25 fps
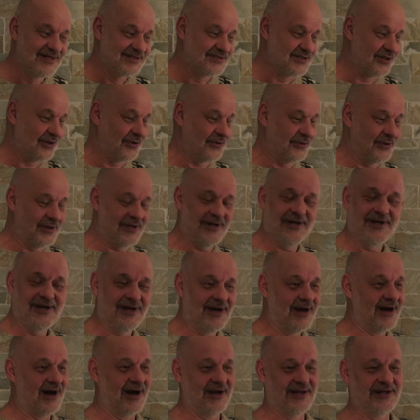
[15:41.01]
So
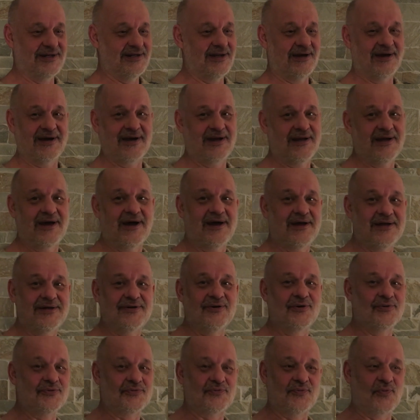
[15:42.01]
I
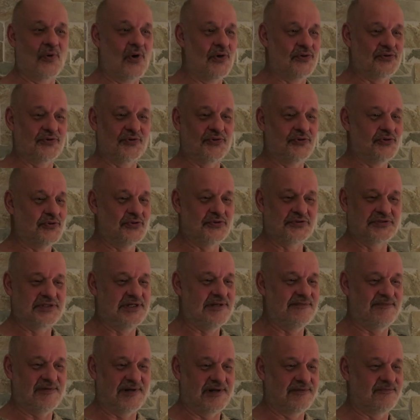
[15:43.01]
don't want to use
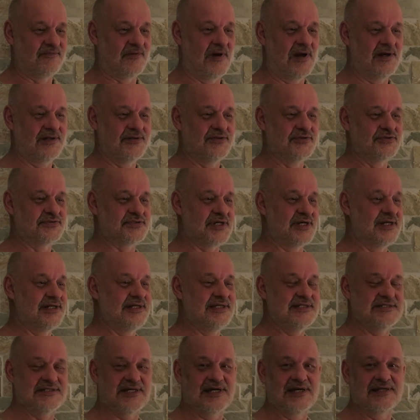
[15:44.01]
different values. I
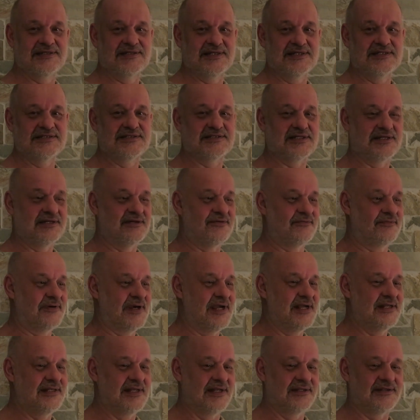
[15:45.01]
designed these in a
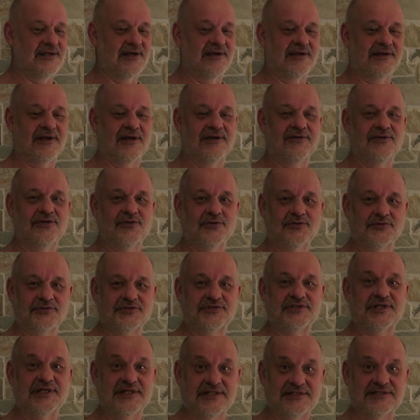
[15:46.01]
way that I can
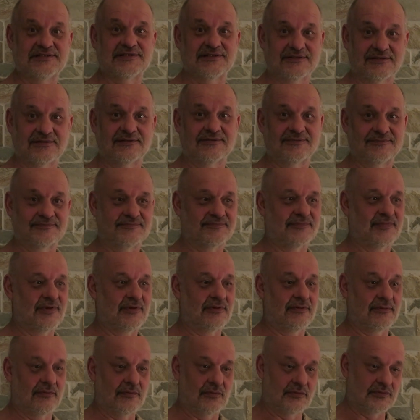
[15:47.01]
use these
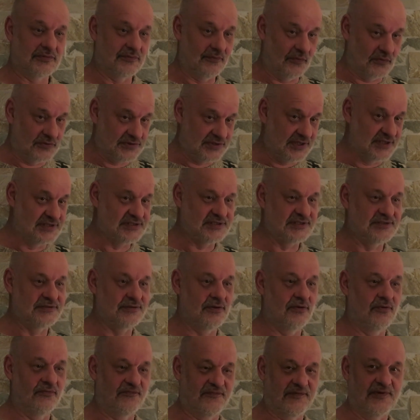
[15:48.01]
just
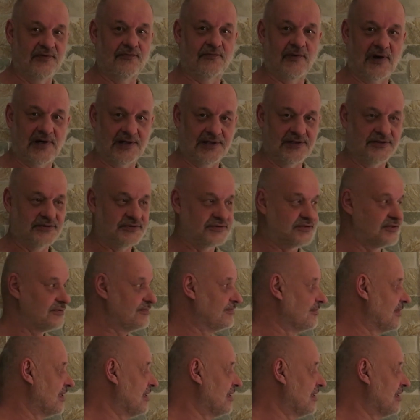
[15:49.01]
a few values.